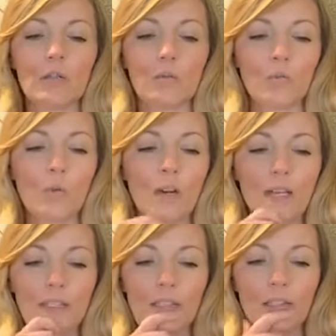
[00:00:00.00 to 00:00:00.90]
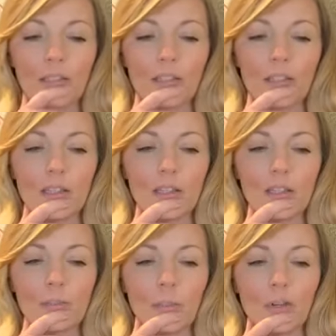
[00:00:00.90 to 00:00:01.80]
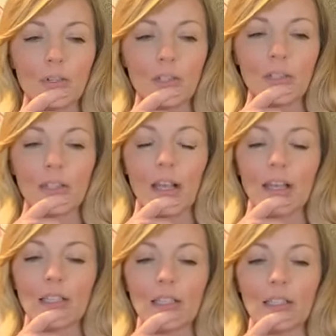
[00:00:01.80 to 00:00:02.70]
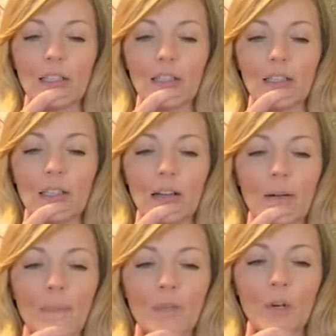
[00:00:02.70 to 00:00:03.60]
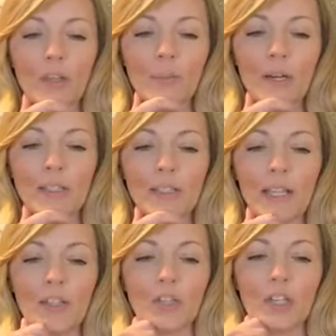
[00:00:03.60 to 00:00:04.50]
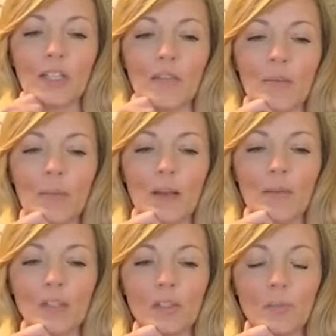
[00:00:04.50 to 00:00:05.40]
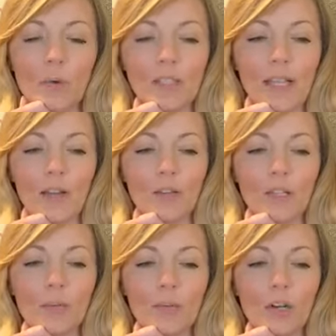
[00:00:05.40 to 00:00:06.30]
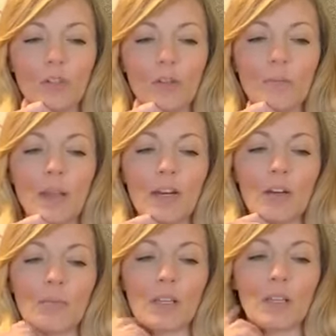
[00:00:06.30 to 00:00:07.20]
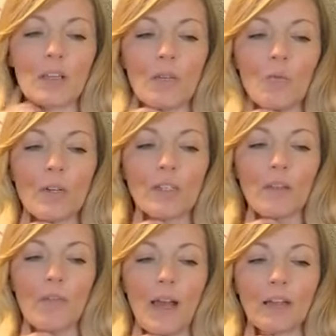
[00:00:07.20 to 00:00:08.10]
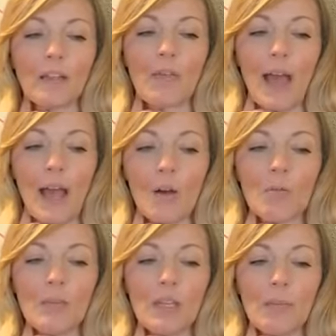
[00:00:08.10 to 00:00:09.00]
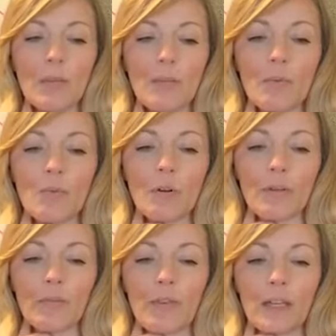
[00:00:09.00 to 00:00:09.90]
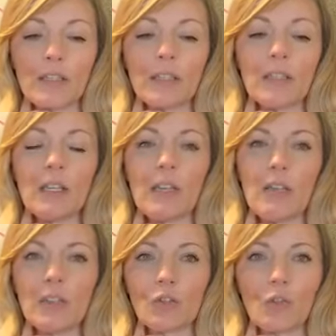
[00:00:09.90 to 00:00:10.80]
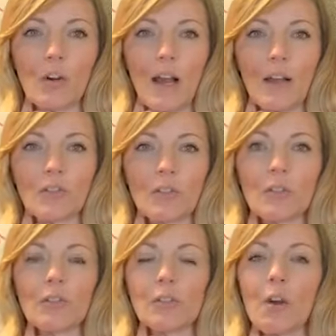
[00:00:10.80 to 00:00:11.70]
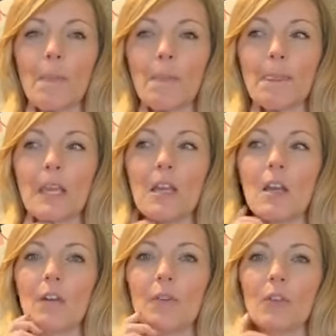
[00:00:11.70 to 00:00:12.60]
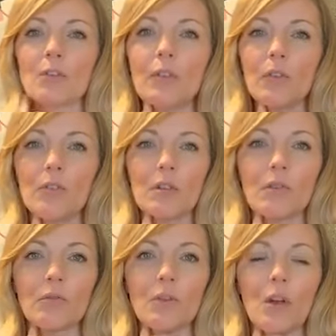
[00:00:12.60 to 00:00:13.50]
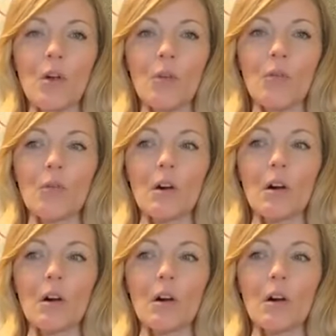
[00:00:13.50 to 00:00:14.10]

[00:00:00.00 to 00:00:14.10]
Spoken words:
what this person says is, during the presentation given by Mrs. Portell, the impression made on me was the fact of how many people were affected in this crash. So for those of you that don't know,